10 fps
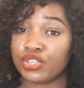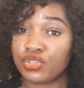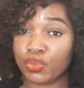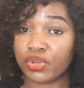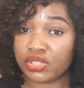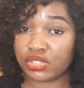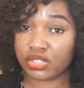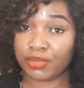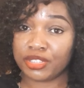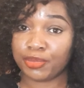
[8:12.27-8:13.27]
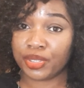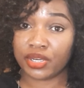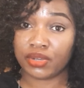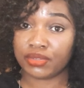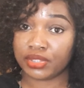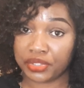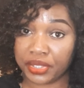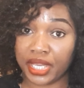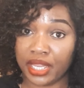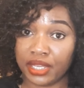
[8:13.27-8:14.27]
you want to stop the pearl.
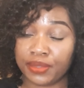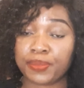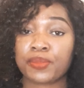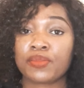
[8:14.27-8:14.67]
Okay,